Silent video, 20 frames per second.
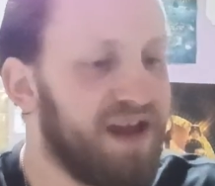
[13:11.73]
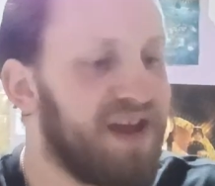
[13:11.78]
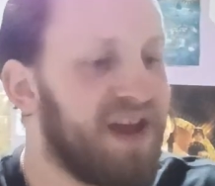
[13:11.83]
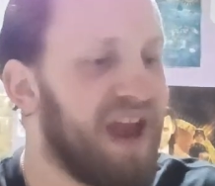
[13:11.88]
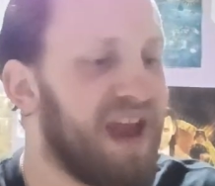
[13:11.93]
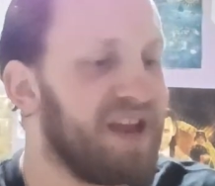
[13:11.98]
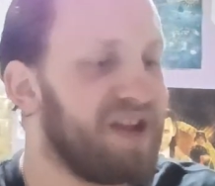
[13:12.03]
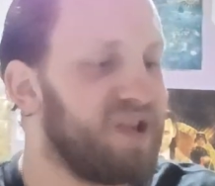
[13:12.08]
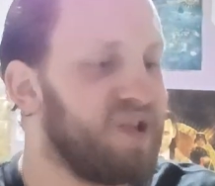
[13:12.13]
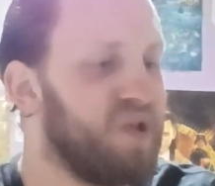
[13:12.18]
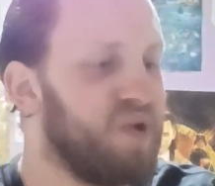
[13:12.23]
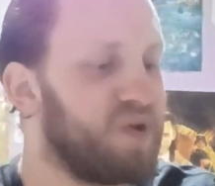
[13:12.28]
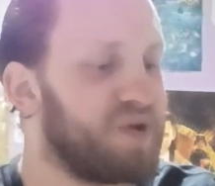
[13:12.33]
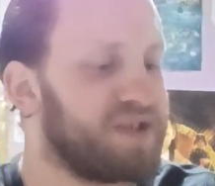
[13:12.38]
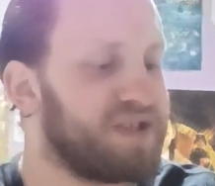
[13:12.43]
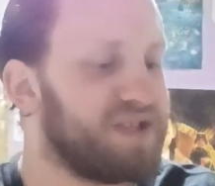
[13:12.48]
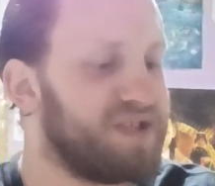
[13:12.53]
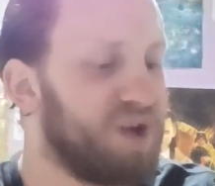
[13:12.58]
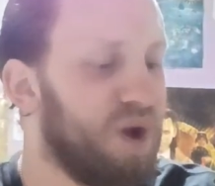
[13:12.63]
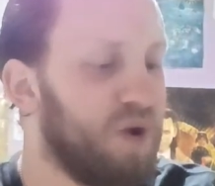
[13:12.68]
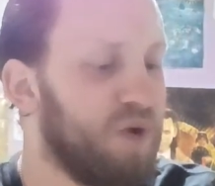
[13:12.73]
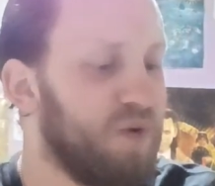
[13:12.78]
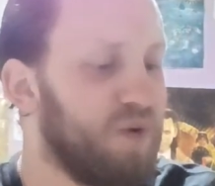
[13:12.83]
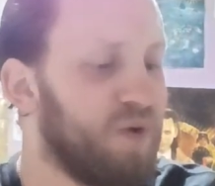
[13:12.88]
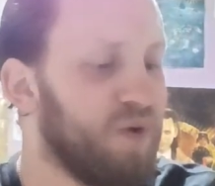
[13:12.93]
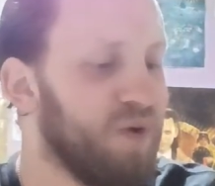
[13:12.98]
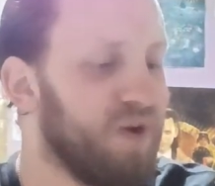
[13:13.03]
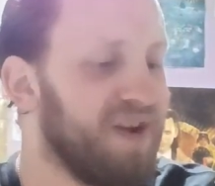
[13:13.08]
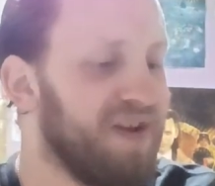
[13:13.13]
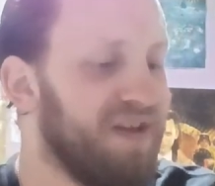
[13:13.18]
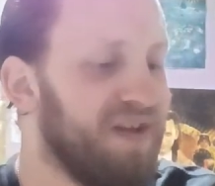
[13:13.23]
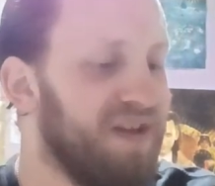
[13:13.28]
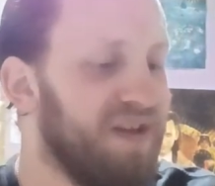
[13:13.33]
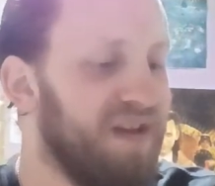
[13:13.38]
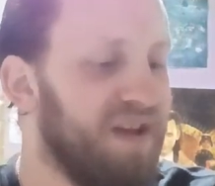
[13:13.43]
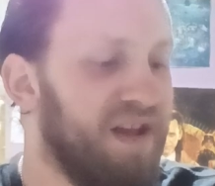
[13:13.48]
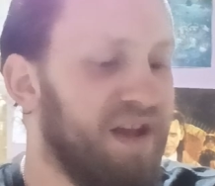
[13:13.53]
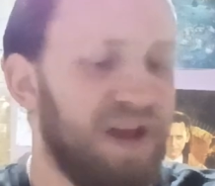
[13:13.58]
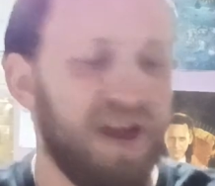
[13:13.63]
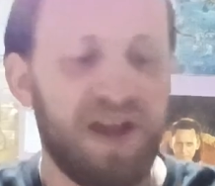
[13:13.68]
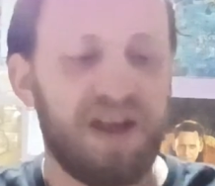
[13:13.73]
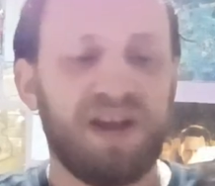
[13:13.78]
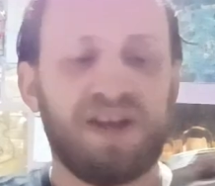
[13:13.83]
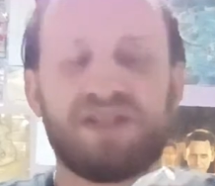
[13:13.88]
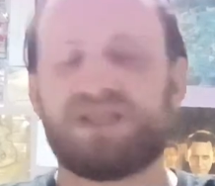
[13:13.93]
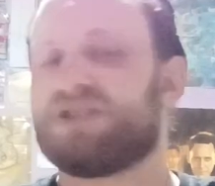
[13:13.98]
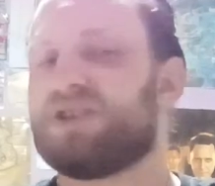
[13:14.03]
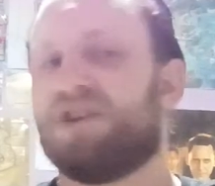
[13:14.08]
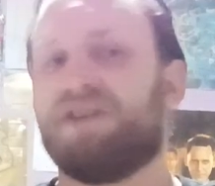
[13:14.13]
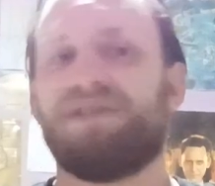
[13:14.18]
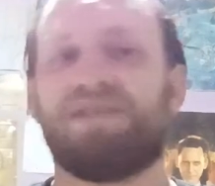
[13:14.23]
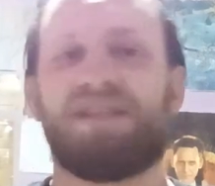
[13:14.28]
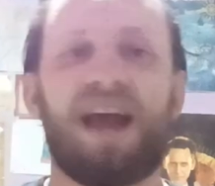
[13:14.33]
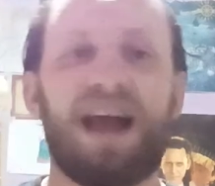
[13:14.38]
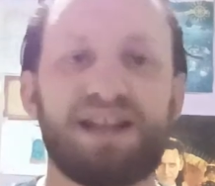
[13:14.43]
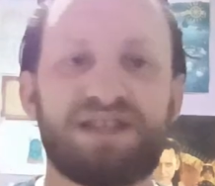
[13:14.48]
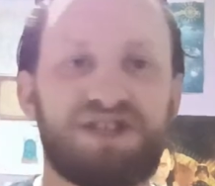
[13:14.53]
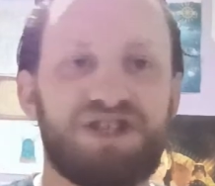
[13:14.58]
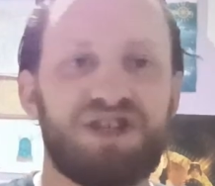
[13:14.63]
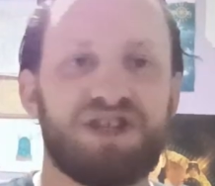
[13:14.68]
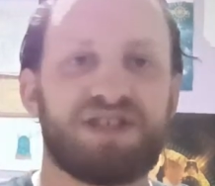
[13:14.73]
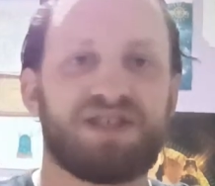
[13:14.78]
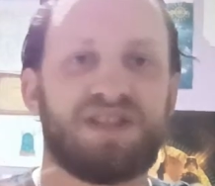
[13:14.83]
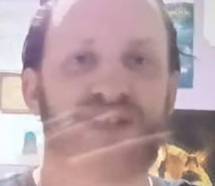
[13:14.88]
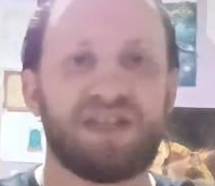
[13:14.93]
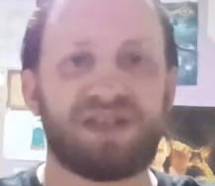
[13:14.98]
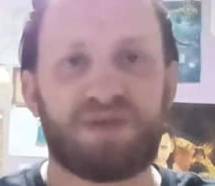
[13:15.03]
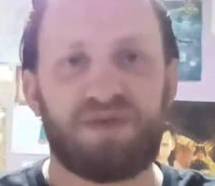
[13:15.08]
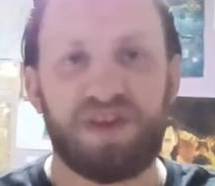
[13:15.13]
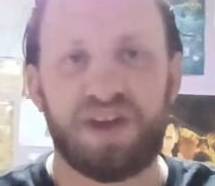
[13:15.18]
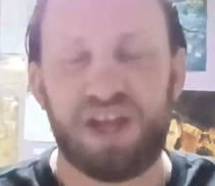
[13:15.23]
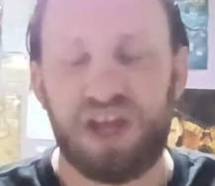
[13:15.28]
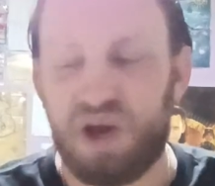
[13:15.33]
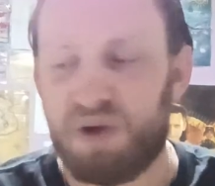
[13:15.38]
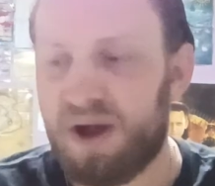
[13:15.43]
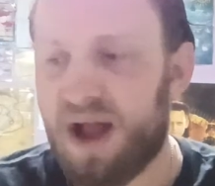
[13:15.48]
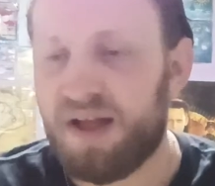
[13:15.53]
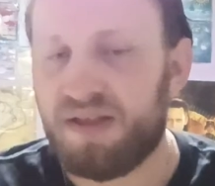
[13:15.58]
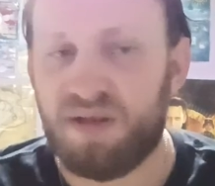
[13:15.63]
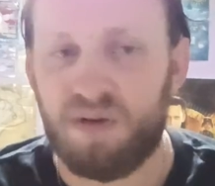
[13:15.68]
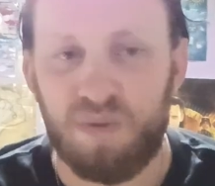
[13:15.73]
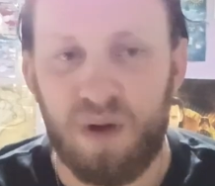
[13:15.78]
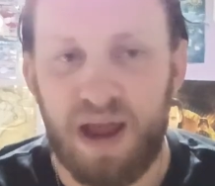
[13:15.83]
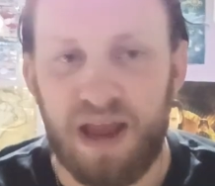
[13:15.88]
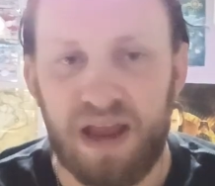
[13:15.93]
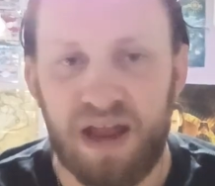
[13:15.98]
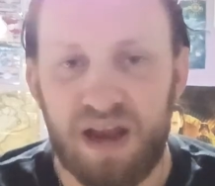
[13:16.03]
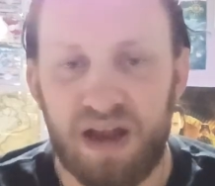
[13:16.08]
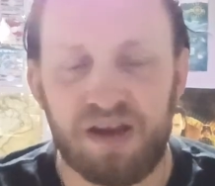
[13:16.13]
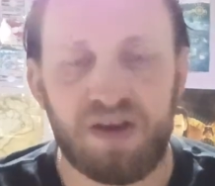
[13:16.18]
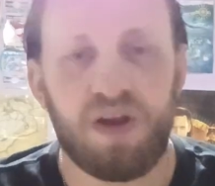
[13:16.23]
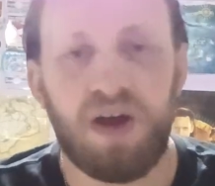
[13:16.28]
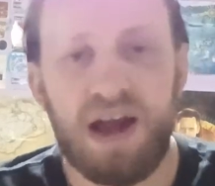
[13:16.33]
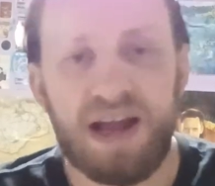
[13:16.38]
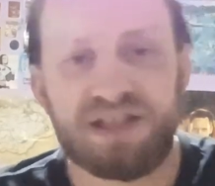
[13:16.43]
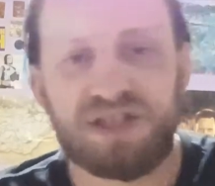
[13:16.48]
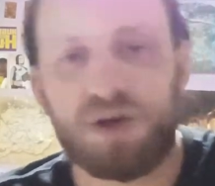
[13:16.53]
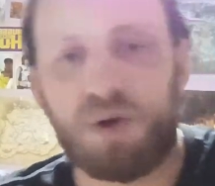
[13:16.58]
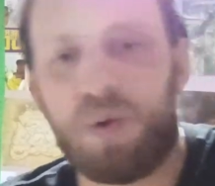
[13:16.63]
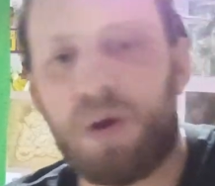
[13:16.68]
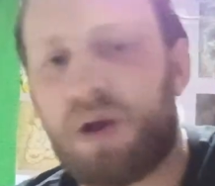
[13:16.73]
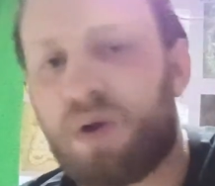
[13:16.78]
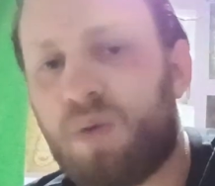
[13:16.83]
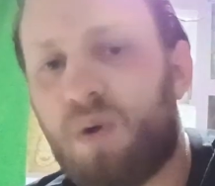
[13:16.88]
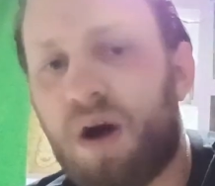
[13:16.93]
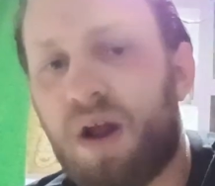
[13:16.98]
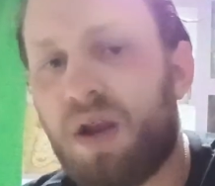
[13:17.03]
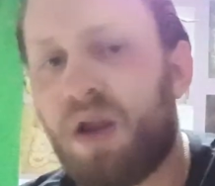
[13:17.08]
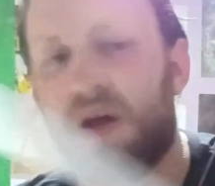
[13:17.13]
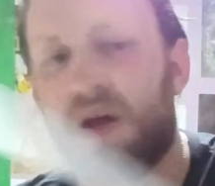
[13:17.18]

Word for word: It looks so good. It, so that's just this video out the way, a, nice quick one.